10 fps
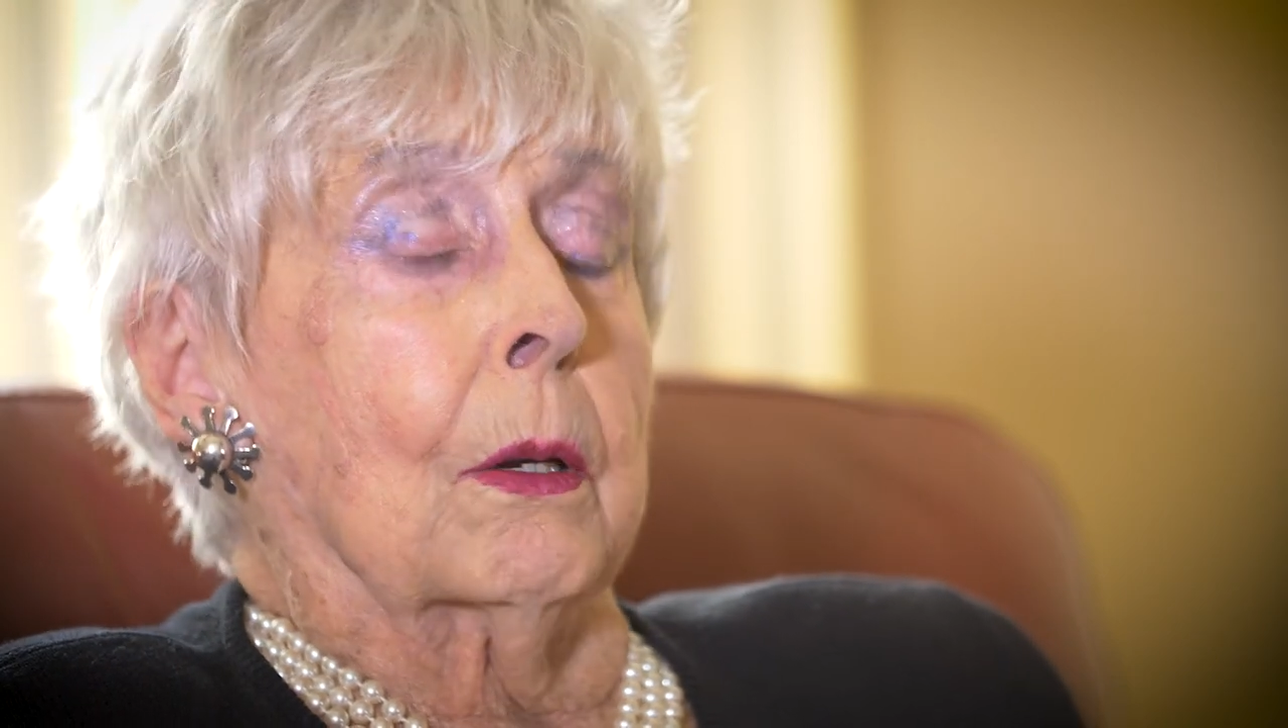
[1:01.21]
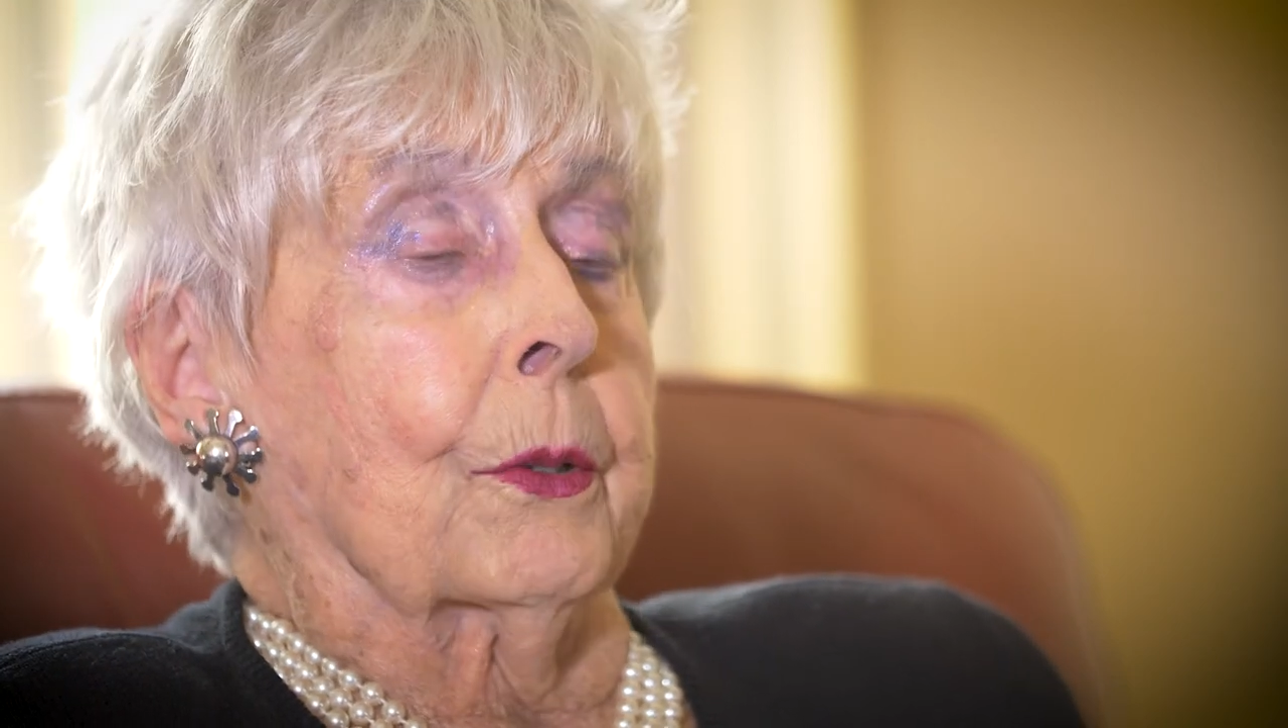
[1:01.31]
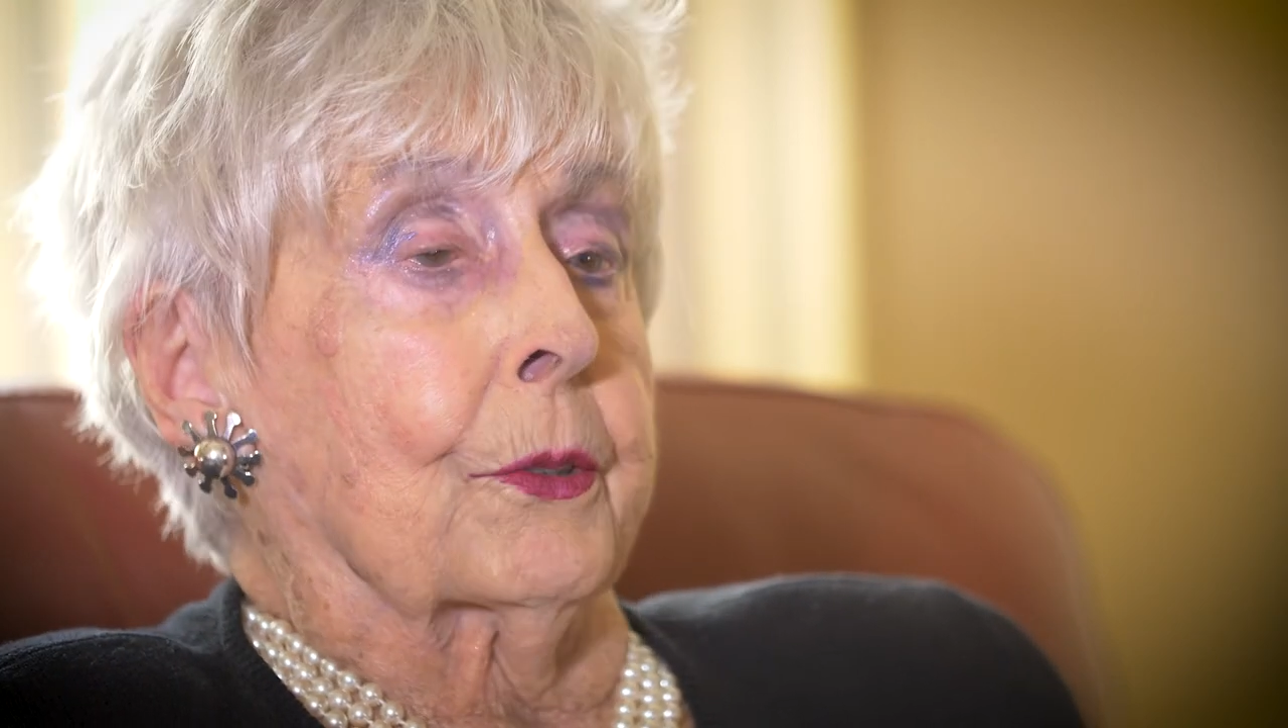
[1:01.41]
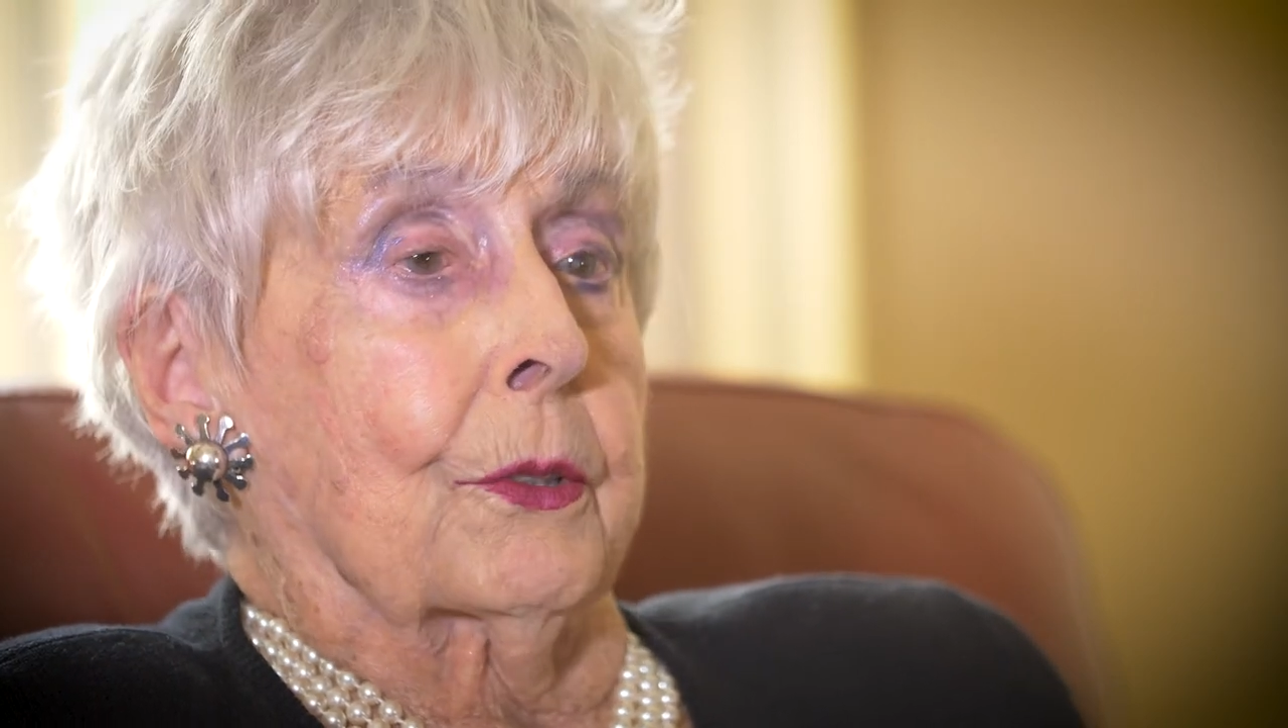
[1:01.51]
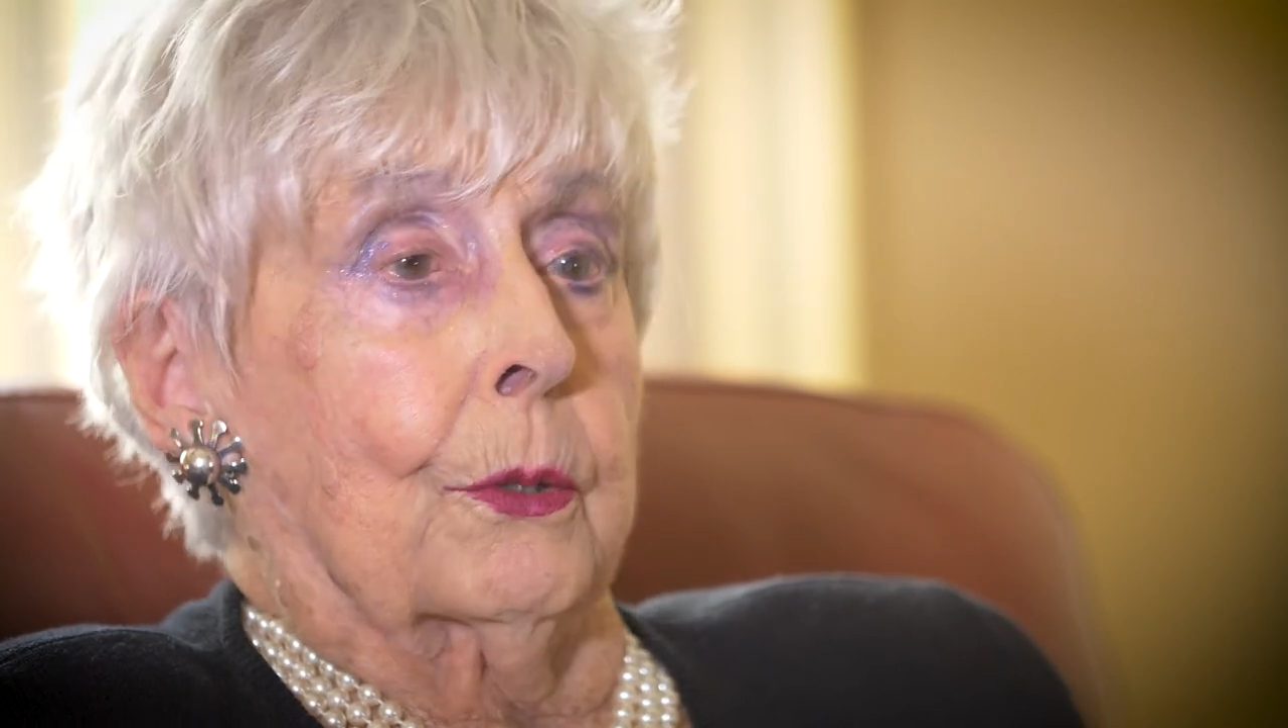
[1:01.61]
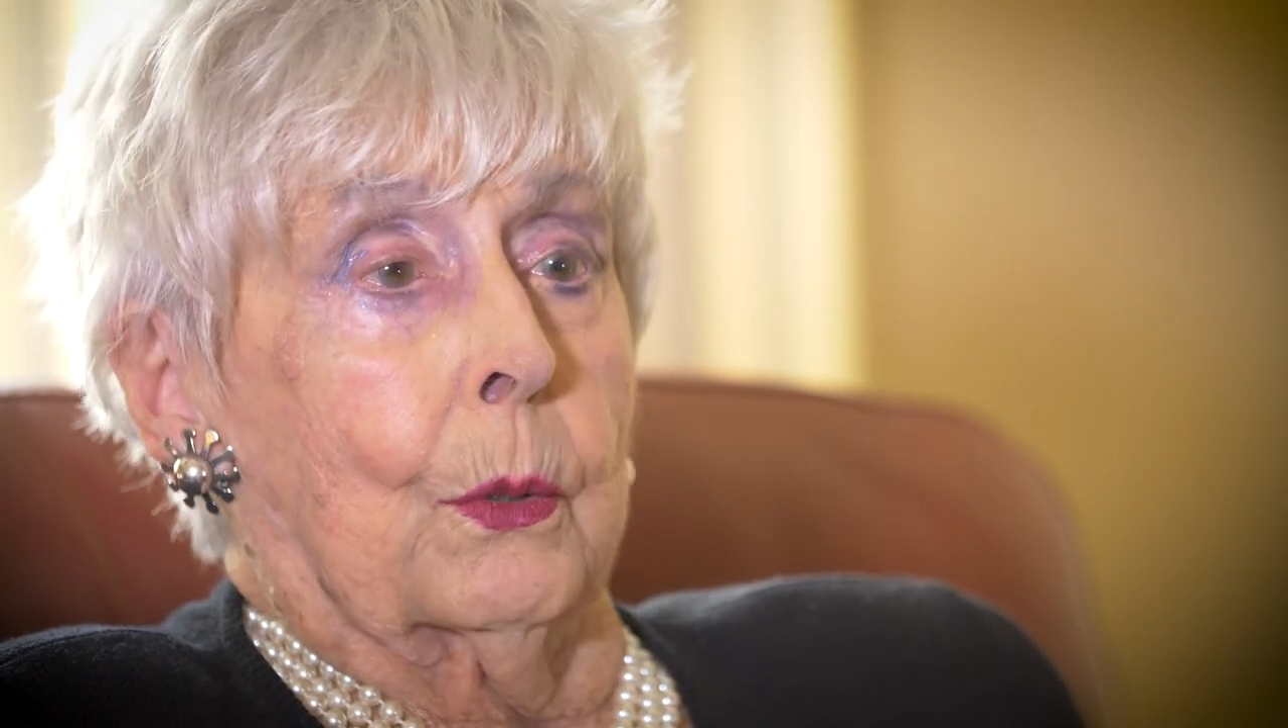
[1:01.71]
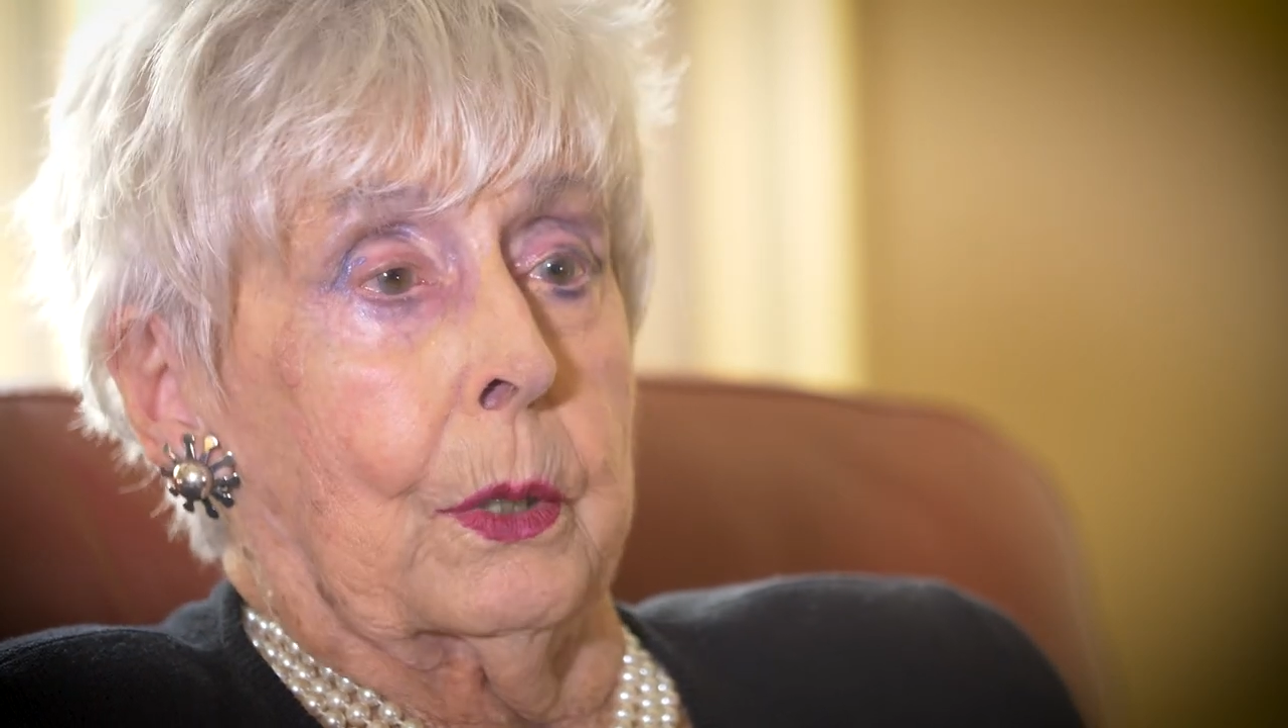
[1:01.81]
are so